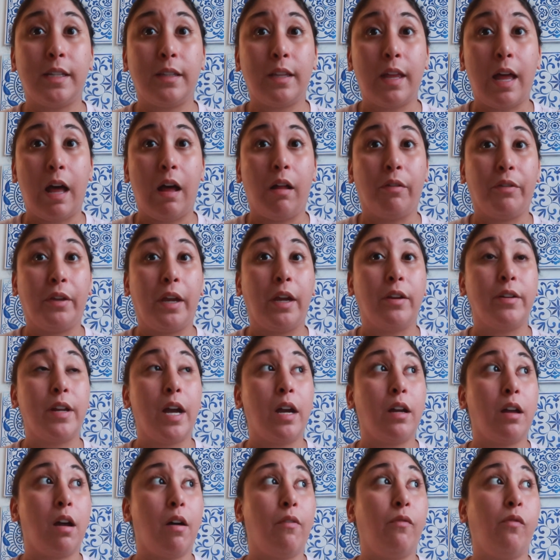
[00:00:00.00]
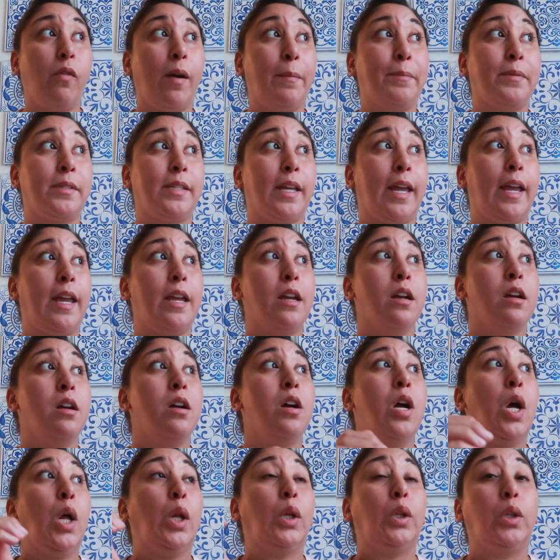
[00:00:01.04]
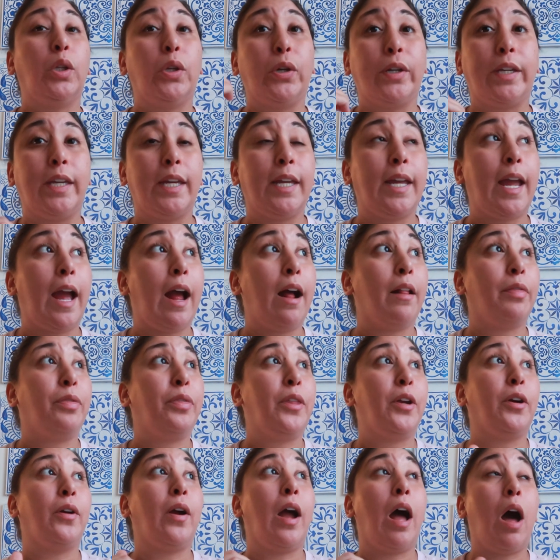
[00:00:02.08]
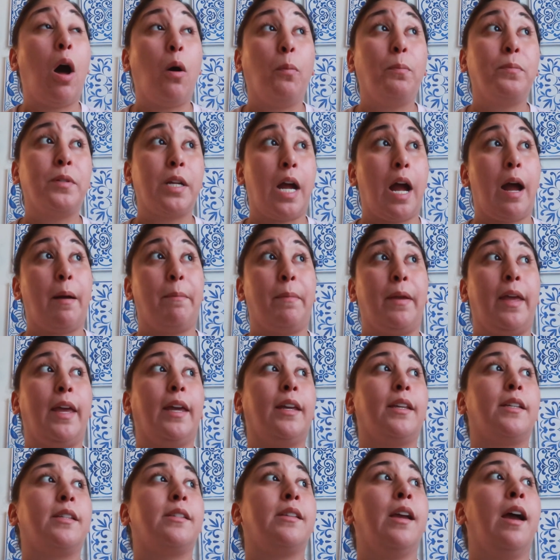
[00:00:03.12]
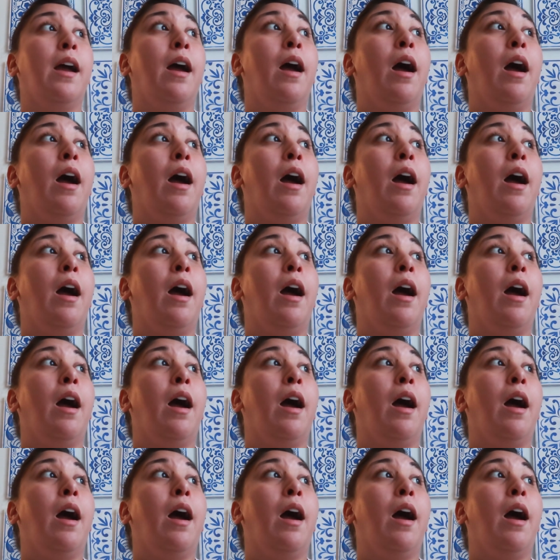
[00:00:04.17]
the healthcare.gov website, looking at their help topics,